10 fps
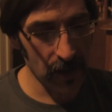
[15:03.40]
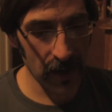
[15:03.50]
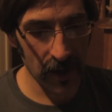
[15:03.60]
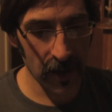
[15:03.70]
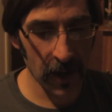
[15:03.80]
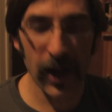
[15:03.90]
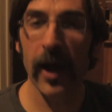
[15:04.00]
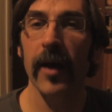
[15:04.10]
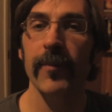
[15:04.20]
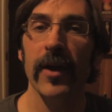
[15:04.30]

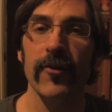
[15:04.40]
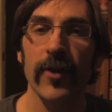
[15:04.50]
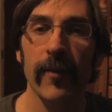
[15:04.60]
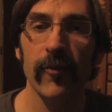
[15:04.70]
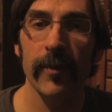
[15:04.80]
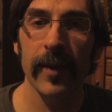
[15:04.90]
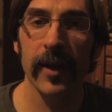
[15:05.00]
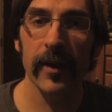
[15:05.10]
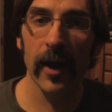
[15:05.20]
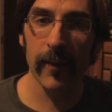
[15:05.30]
I'm not ashamed to admit
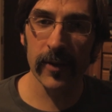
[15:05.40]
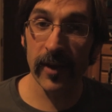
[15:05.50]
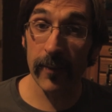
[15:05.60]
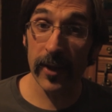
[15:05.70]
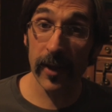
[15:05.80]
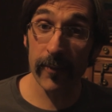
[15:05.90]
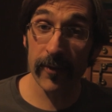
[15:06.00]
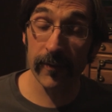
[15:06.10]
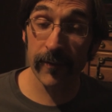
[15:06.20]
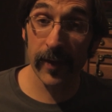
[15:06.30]
it. I am a Debbie
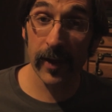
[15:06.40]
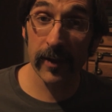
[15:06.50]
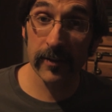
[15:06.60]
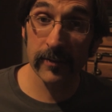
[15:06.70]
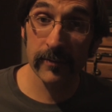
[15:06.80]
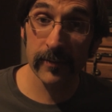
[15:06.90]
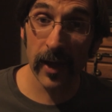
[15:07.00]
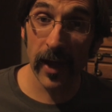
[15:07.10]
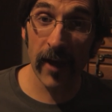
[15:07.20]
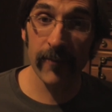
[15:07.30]
Gibson fan.
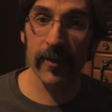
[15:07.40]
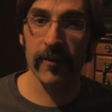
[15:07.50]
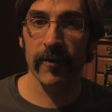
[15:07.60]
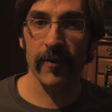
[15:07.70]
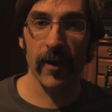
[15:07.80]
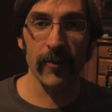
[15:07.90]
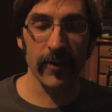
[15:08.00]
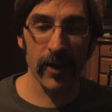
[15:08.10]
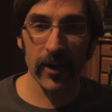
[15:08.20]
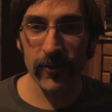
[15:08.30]
I have been since I was
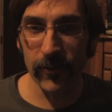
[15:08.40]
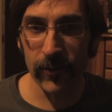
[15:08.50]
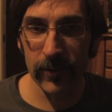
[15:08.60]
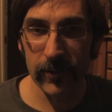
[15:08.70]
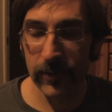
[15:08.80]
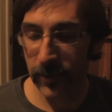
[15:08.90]
in high school.